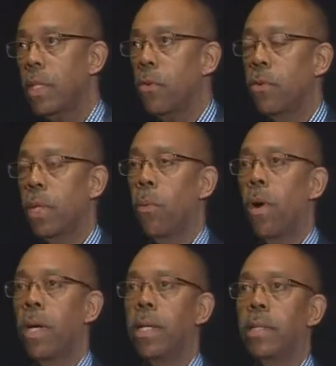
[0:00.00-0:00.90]
really
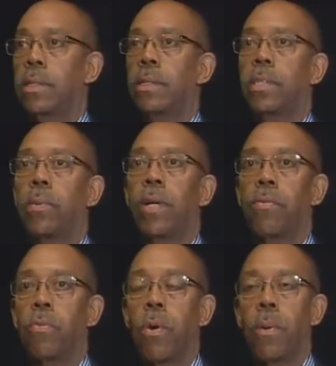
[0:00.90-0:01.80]
walking distance away
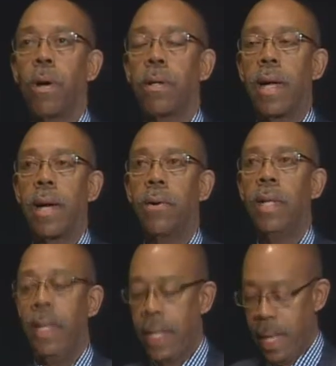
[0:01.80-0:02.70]
from where we are now.
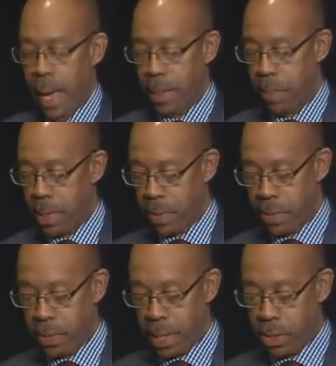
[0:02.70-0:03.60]
And many of
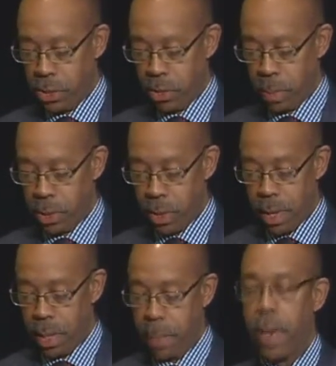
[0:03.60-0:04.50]
the things that you'll be
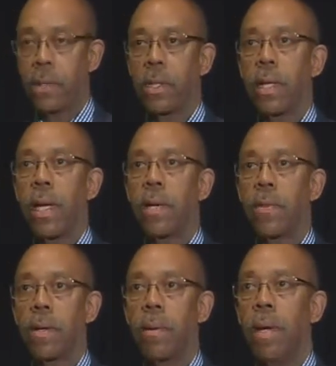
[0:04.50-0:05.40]
talking about today are
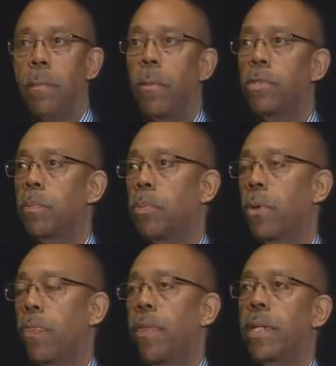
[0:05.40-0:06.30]
the most
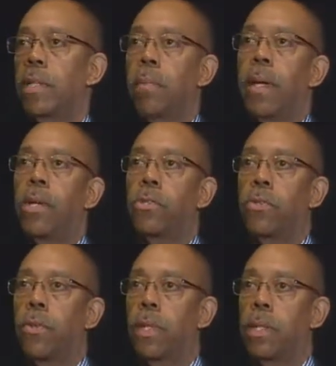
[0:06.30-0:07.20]
important things in making
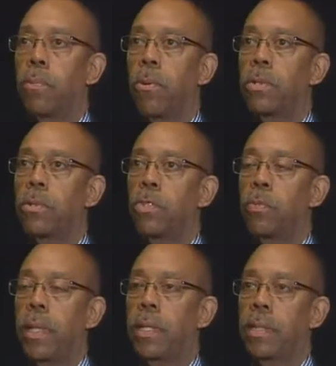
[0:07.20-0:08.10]
sure that the person who
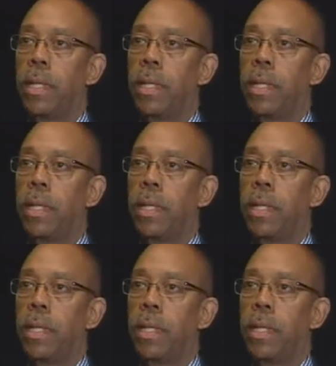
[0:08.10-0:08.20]
speaks